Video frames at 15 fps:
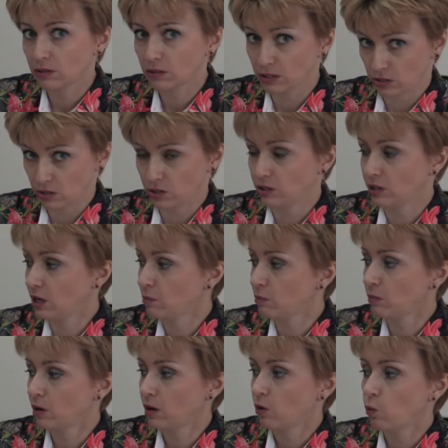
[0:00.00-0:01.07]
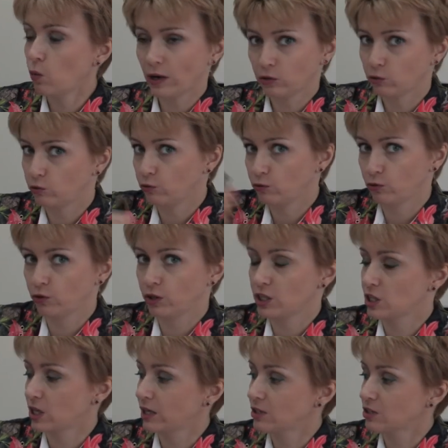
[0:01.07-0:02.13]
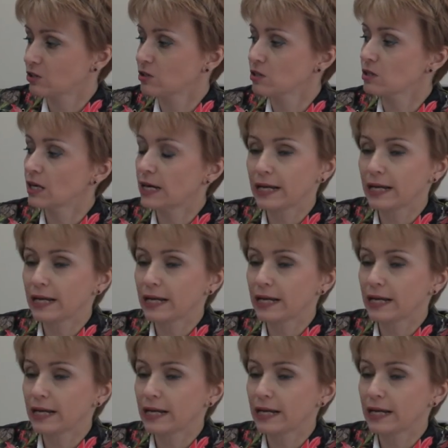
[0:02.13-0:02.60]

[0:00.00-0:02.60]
this is the name, one of the titles,